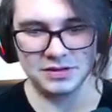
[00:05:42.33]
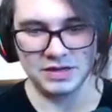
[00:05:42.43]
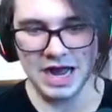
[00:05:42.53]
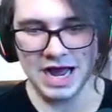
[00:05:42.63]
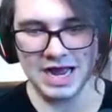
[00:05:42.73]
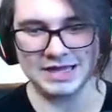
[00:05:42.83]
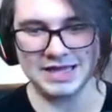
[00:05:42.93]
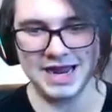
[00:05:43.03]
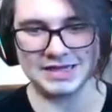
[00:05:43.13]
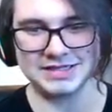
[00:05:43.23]
Hi,
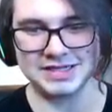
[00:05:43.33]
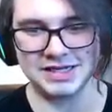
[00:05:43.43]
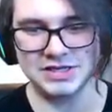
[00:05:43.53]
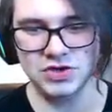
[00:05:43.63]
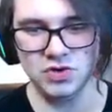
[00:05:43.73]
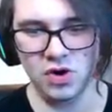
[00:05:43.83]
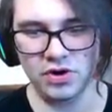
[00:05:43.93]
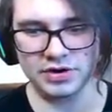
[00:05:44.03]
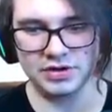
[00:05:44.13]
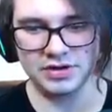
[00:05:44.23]
yes, you
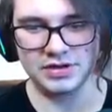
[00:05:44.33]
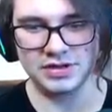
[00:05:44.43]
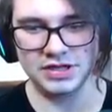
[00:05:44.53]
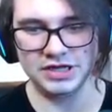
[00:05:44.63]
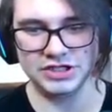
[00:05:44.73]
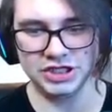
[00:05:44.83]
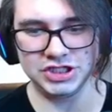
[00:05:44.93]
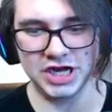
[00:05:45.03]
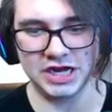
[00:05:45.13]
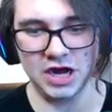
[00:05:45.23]
are
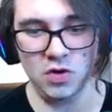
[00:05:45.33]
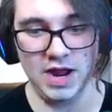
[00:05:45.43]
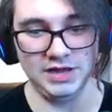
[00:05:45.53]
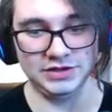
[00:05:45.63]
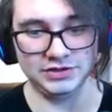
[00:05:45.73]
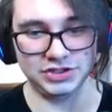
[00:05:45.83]
existing. Oh, hey, there's